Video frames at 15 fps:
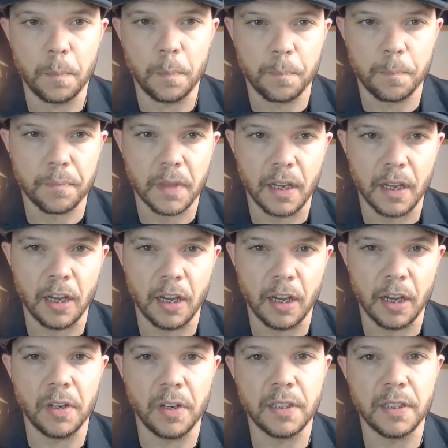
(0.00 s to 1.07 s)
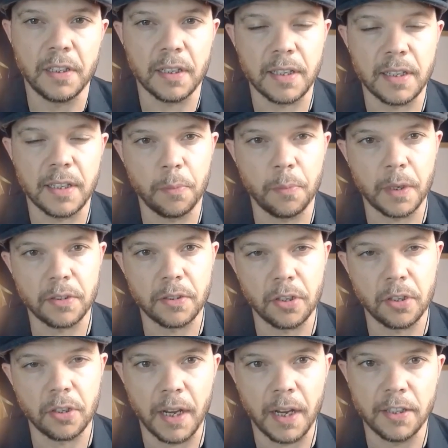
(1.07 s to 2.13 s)
It really does help us to grow
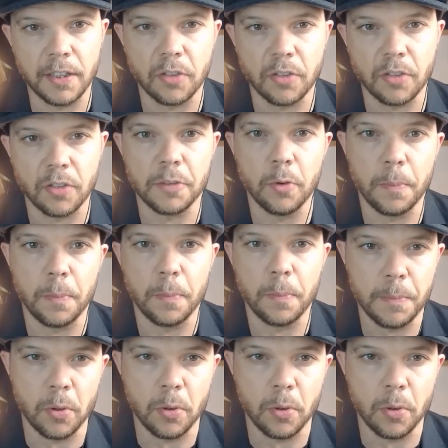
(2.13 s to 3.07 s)
and to reach more people.